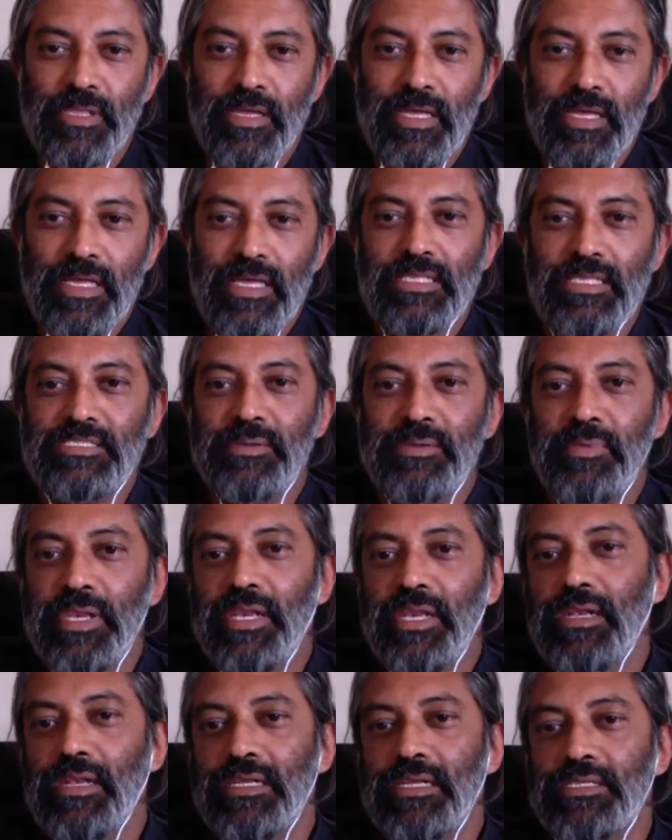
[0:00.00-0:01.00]
it's
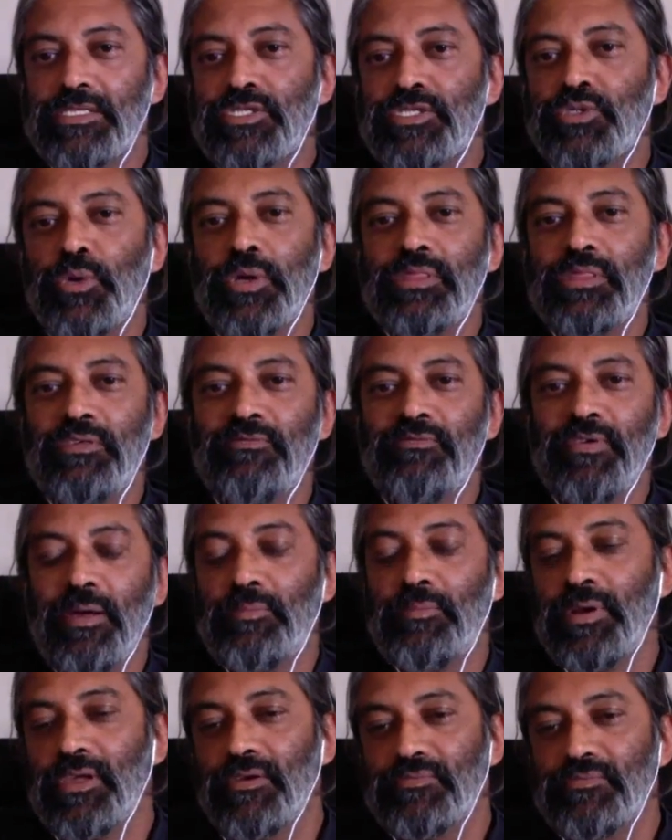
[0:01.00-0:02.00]
immediately destroying the
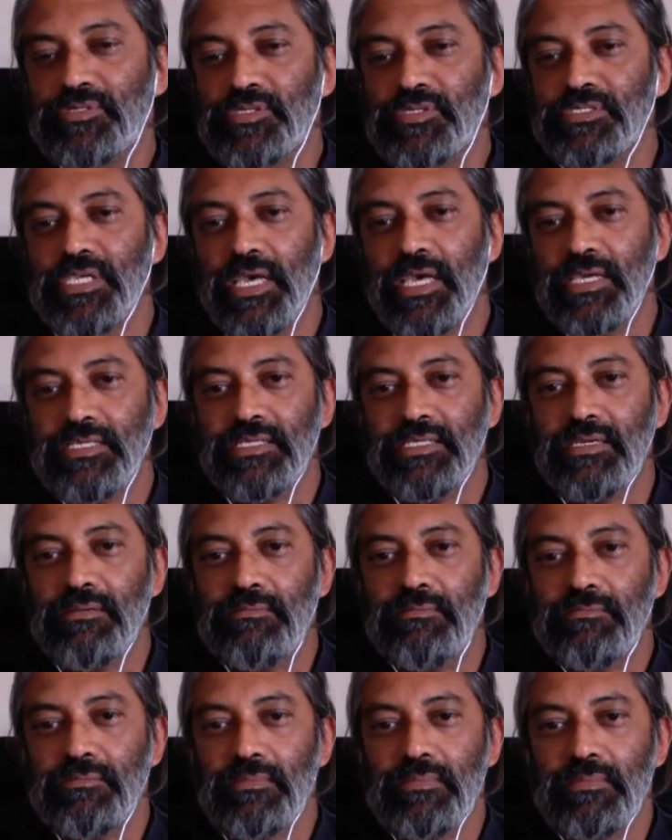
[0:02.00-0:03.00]
fabric of society,
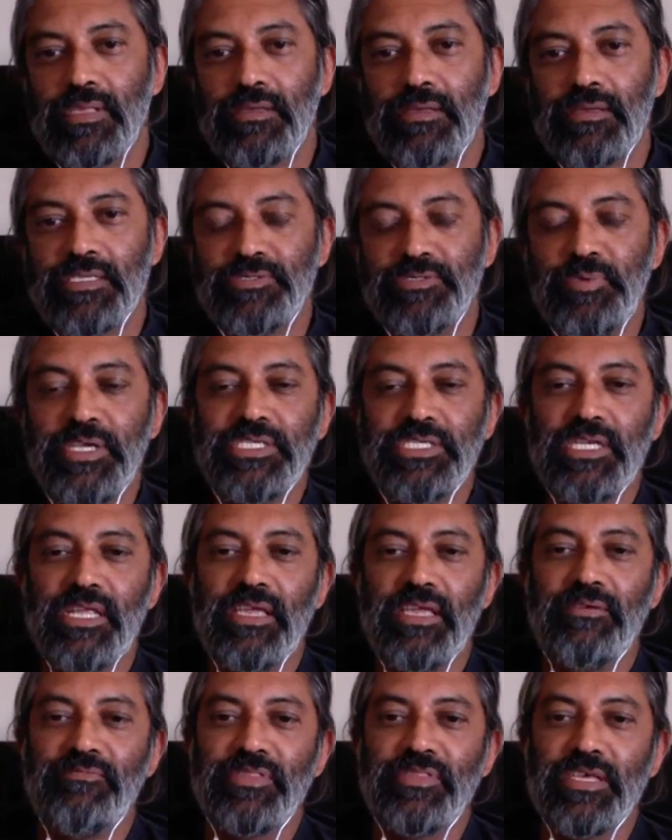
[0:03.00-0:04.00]

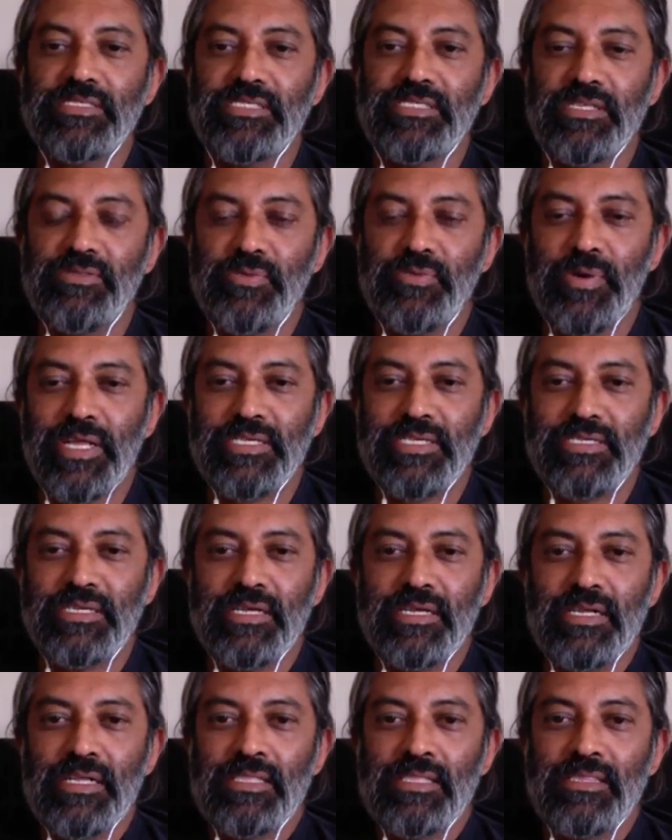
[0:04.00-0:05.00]
especially if there's a threat
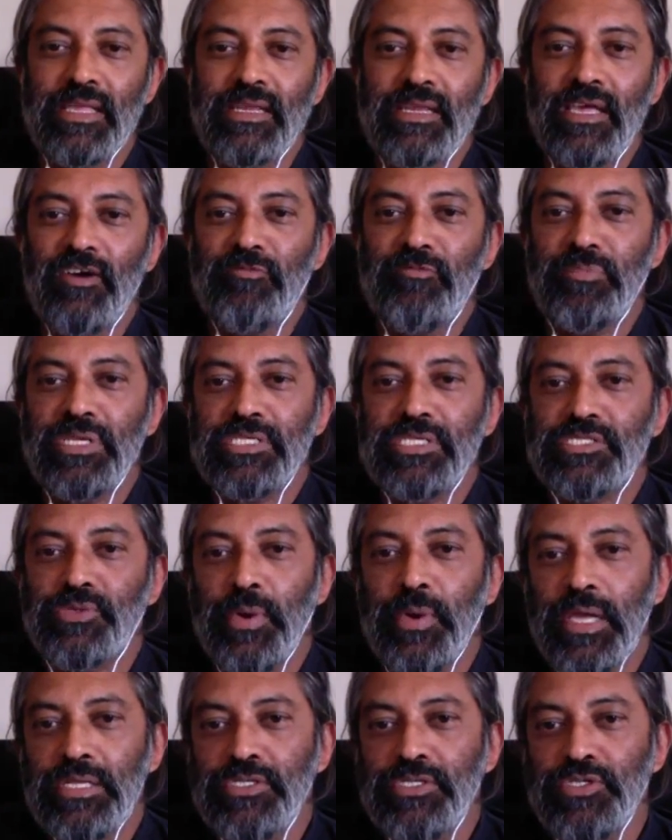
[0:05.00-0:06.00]
that government is
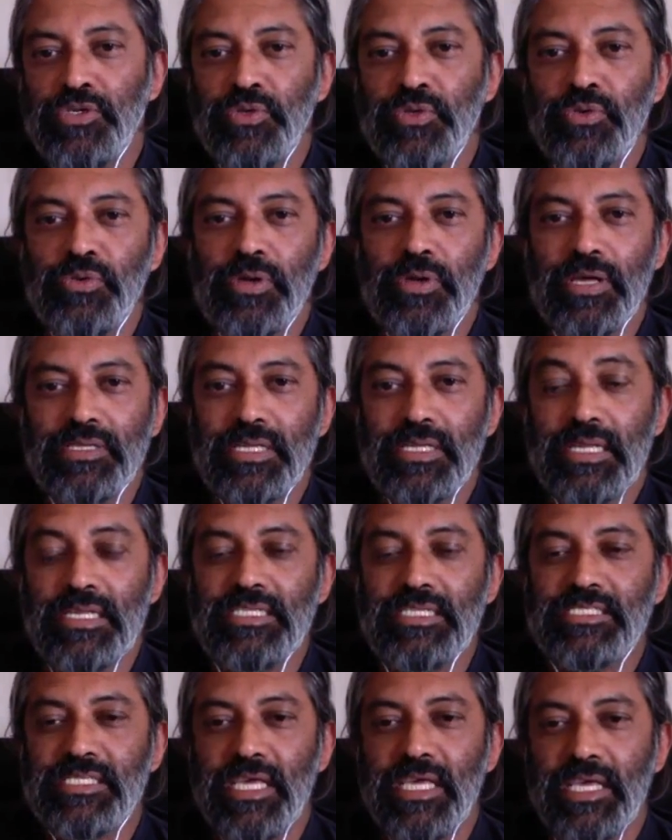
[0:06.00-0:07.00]
going to, at any
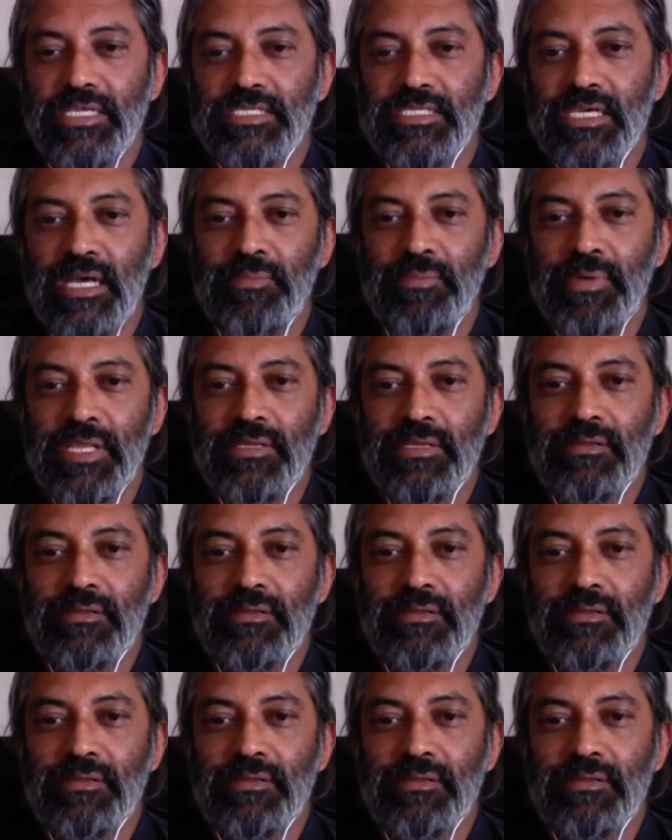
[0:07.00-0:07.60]
stage, come in,